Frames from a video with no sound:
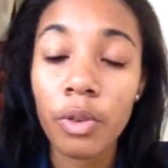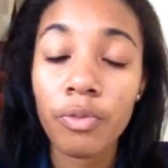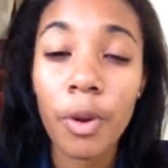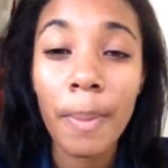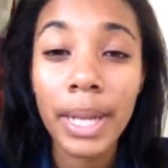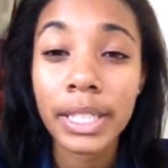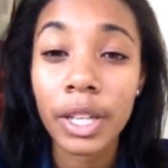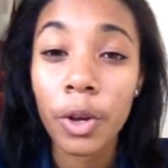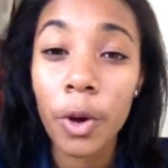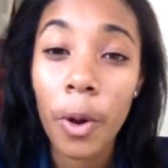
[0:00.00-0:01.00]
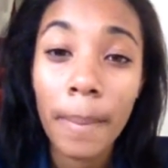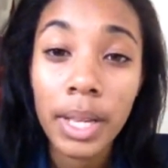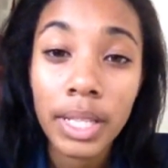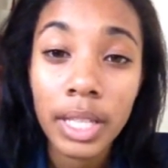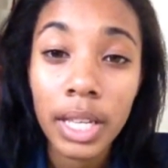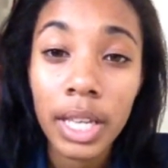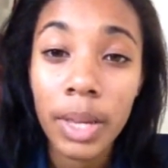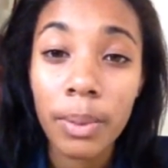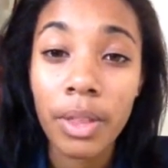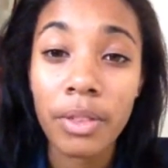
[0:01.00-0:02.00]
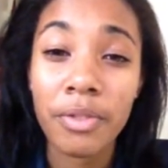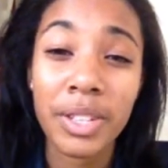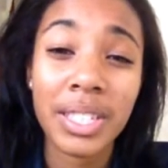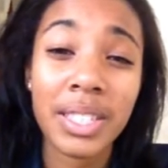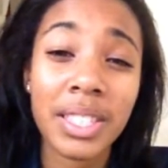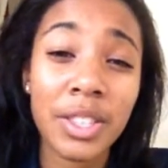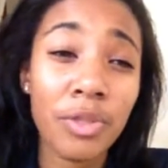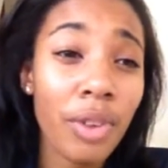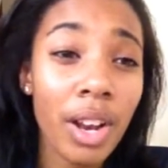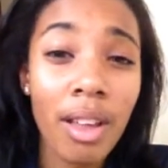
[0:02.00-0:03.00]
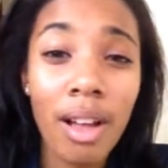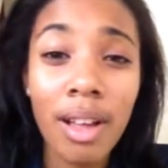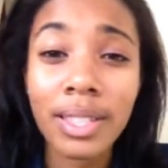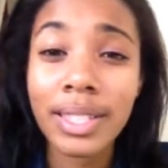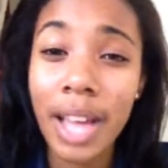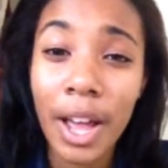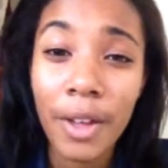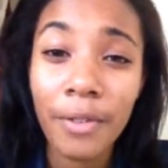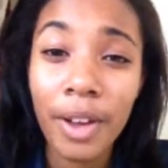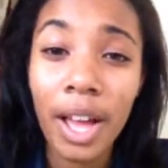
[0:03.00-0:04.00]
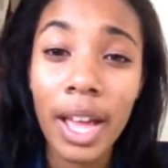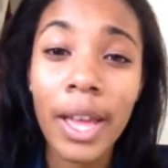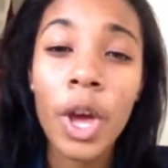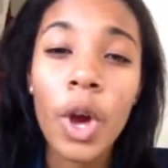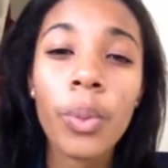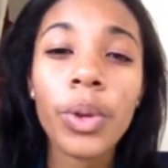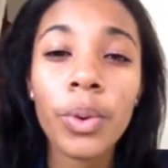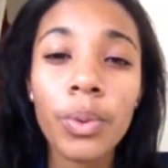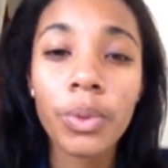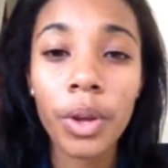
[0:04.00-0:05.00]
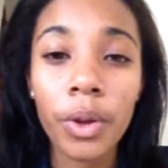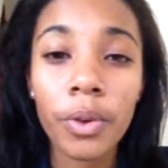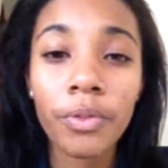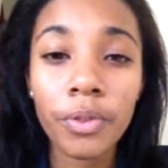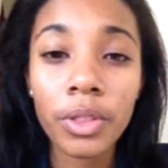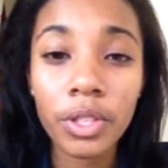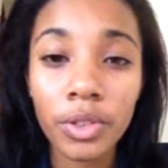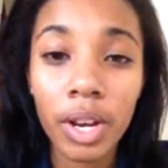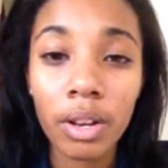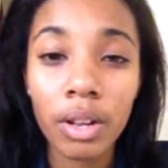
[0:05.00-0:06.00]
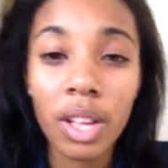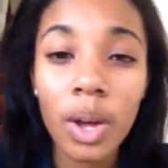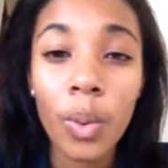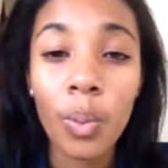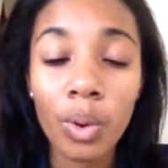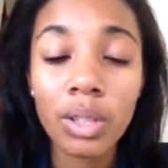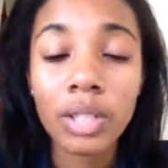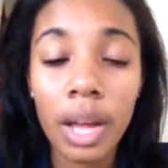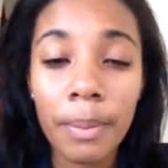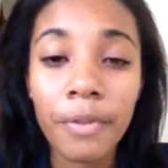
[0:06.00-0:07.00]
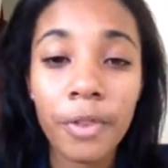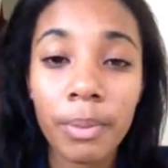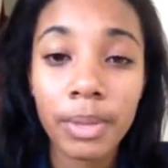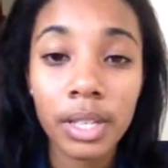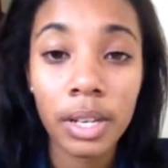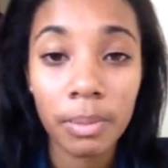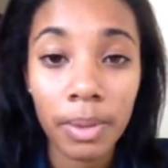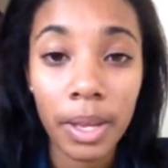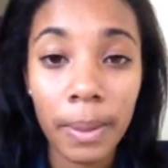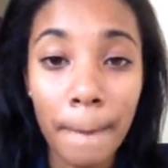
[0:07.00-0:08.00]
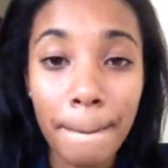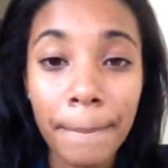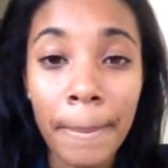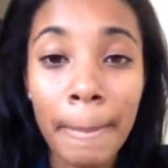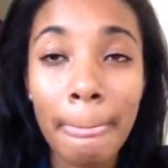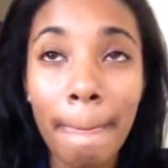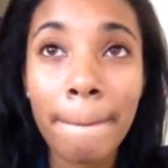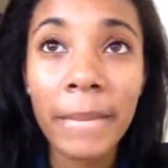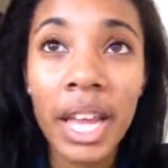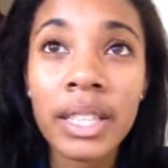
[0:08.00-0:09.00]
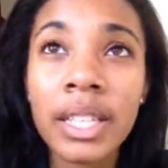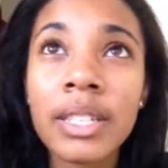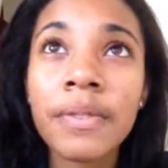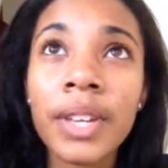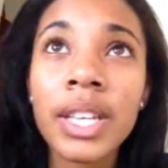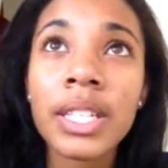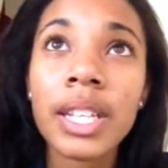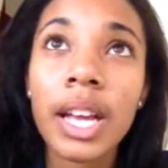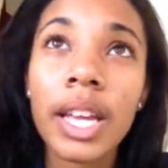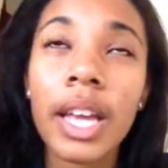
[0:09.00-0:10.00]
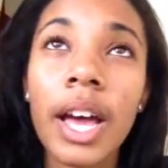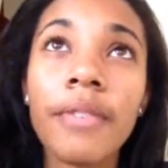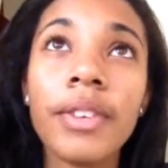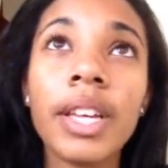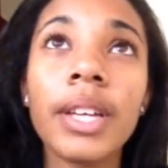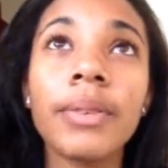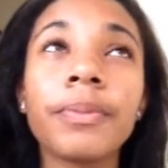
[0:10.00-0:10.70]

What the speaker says: romantic comedy, whether it's thriller, sci-fi, we all know through the trailer what type of film it's going to be. And there's things like having